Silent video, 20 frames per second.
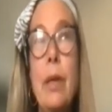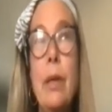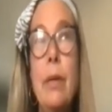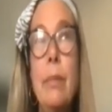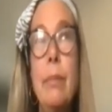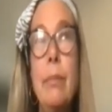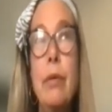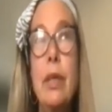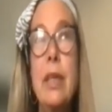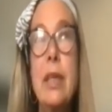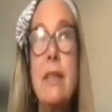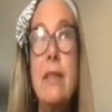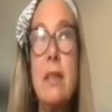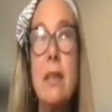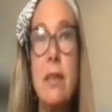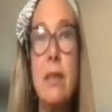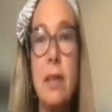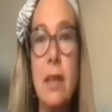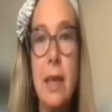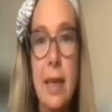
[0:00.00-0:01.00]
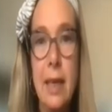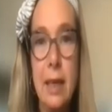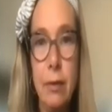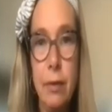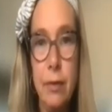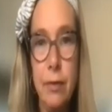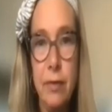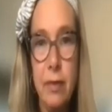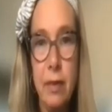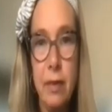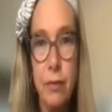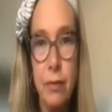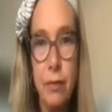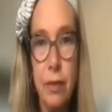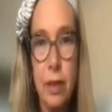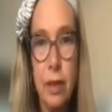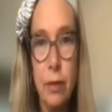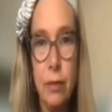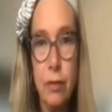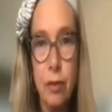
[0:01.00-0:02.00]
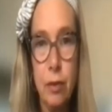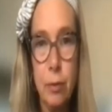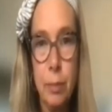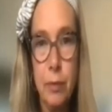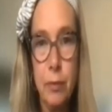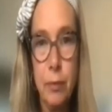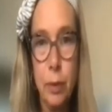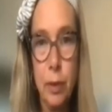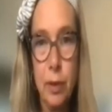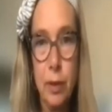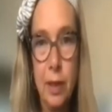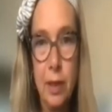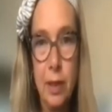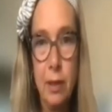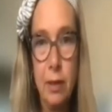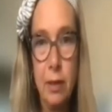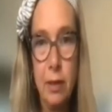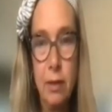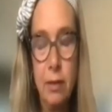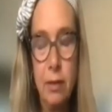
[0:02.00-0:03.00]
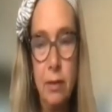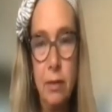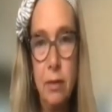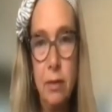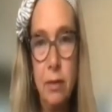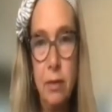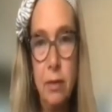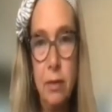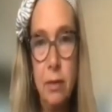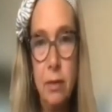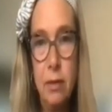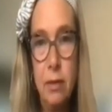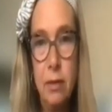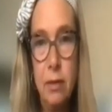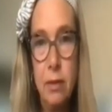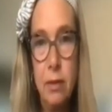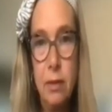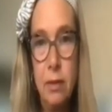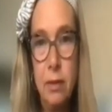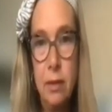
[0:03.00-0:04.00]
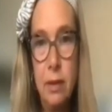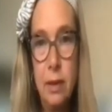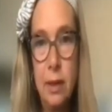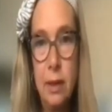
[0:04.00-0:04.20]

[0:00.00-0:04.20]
brings another layer of suffering on top of what they are. Okay. Yeah.